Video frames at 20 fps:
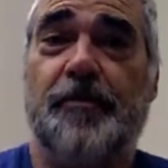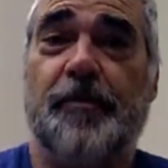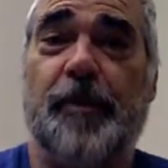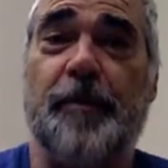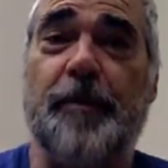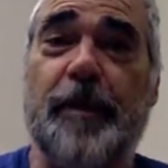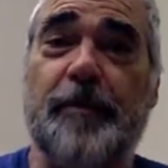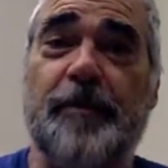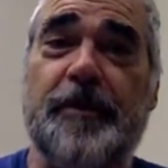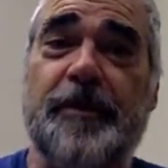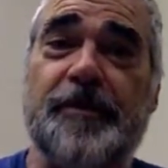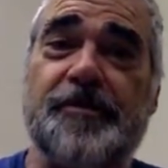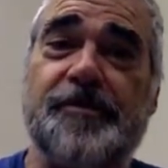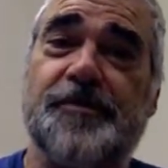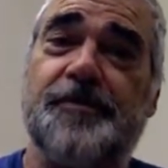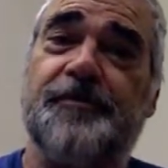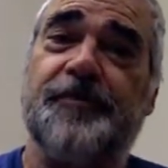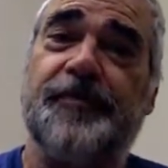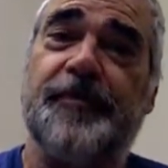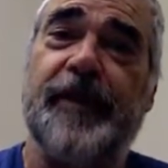But maybe
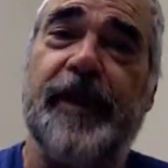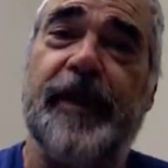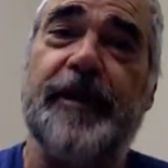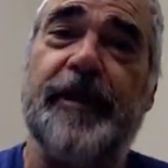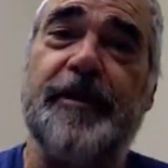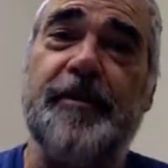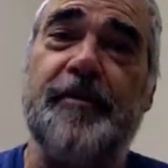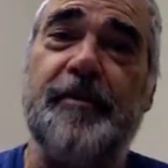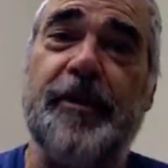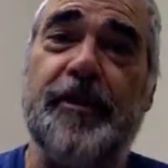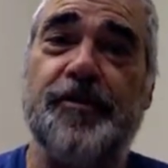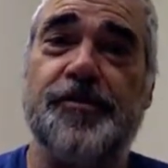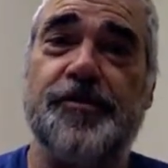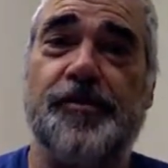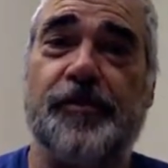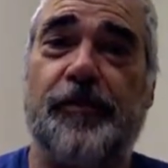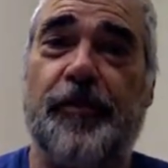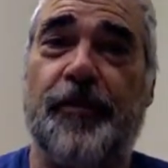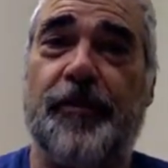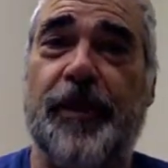it's 80
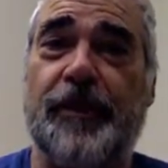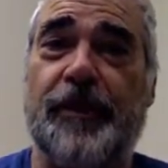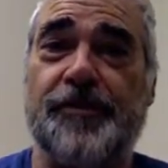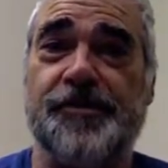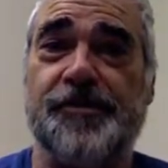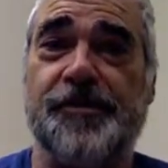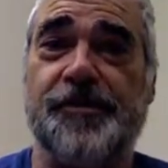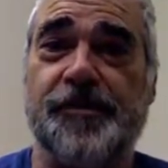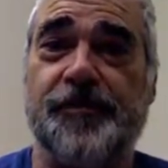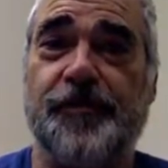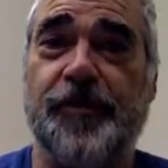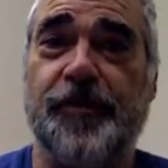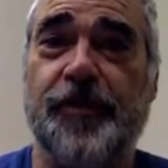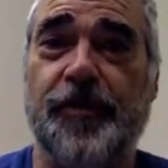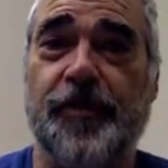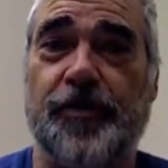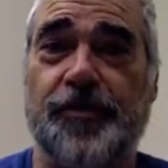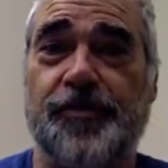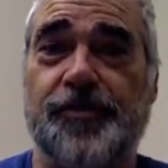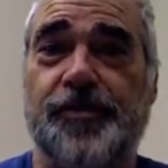meters over thousands of
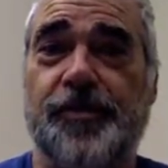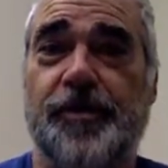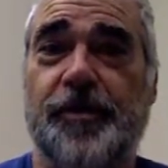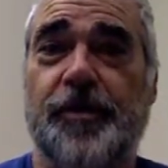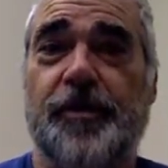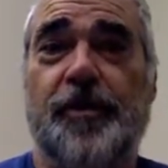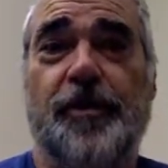years.